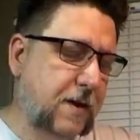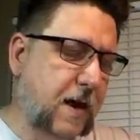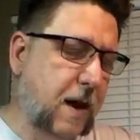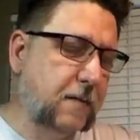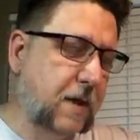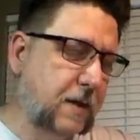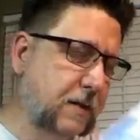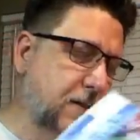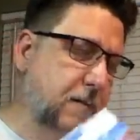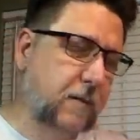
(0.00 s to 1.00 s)
I'm dying to
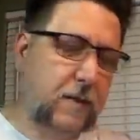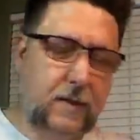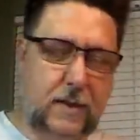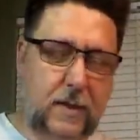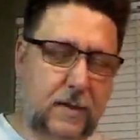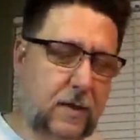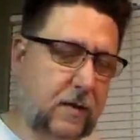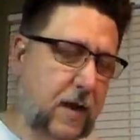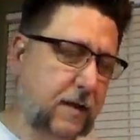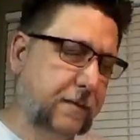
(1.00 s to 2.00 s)
see what this is.
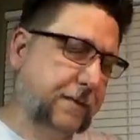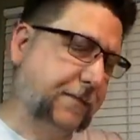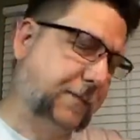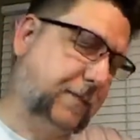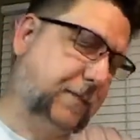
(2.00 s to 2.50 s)
Okay.